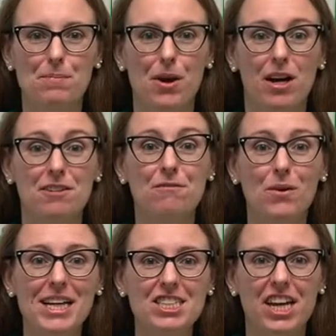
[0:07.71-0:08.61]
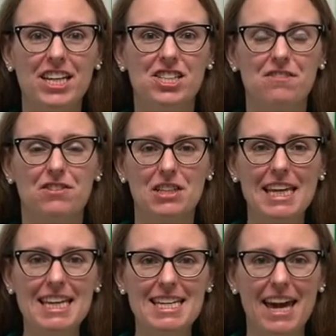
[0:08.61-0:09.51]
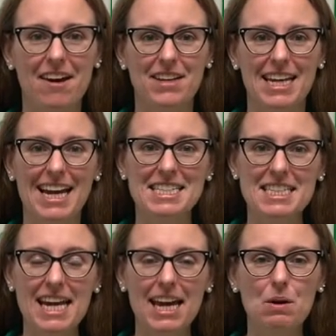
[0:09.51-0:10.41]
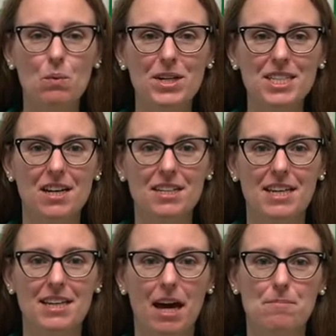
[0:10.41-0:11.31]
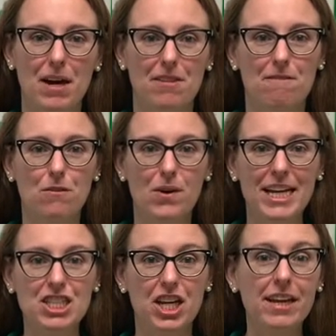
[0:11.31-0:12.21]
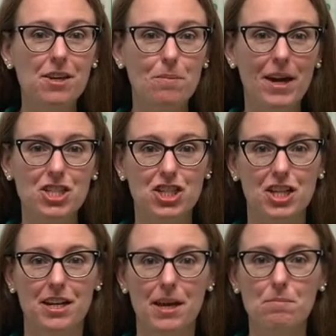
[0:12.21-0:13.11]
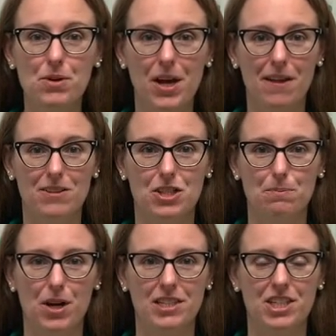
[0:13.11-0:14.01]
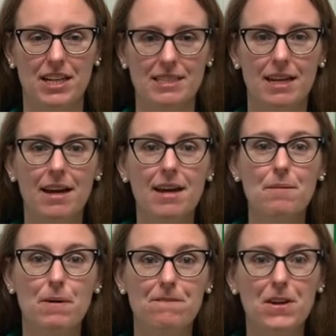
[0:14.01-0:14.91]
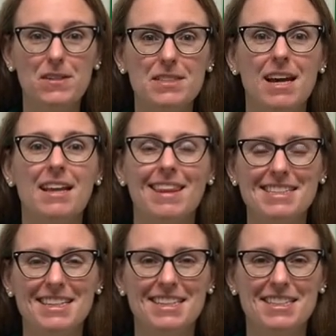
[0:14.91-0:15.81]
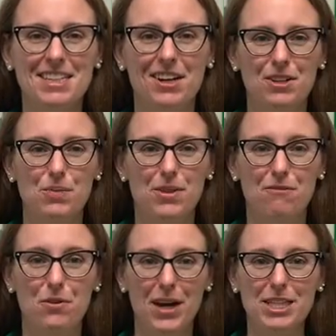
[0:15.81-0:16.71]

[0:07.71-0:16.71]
Rock, 4-H agent for Lincoln County, and today we're talking about the 4-H Incubation and Embryology Project. But first, let's get started with the 4-H